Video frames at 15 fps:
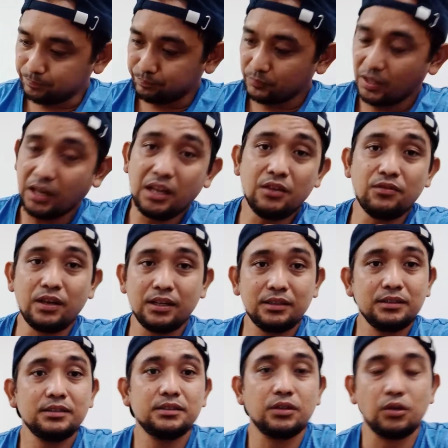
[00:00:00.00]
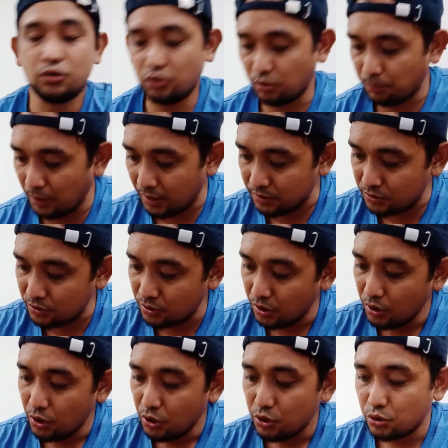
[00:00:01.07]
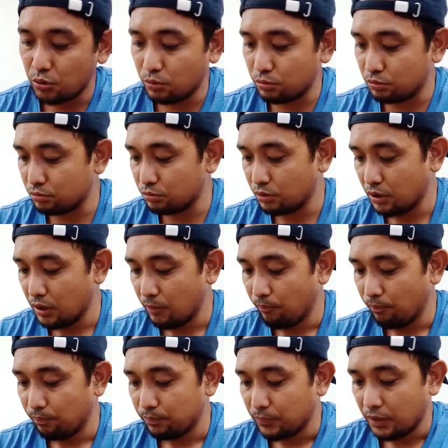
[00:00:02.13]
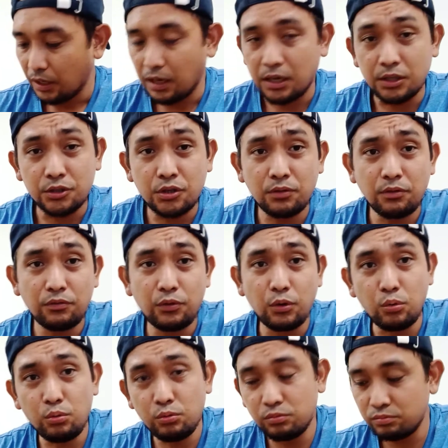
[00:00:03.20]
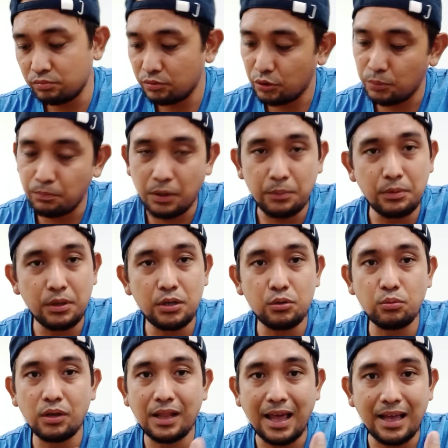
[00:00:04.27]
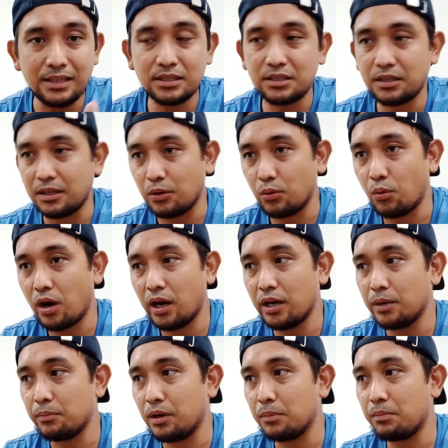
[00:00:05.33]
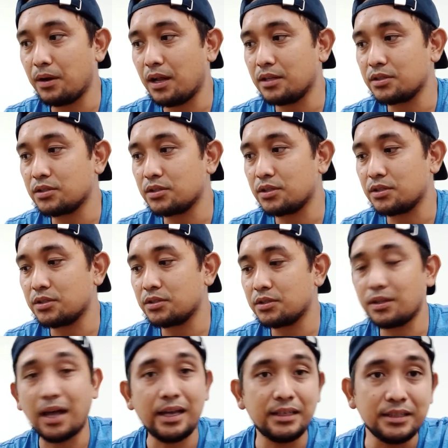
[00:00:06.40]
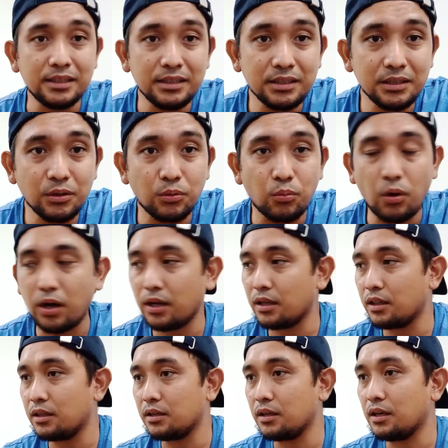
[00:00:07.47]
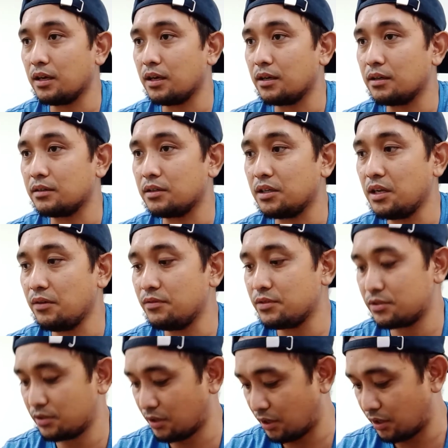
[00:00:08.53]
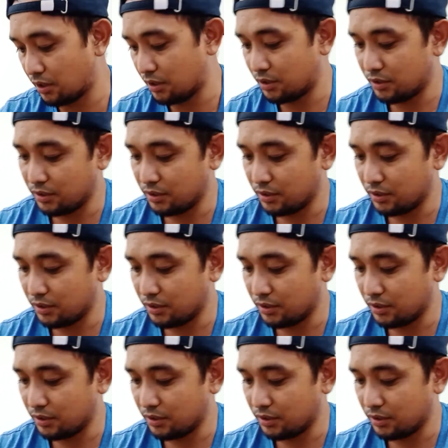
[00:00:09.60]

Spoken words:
living on your plants. So some of you, maybe you will ask why my plants is dying, why the leaves are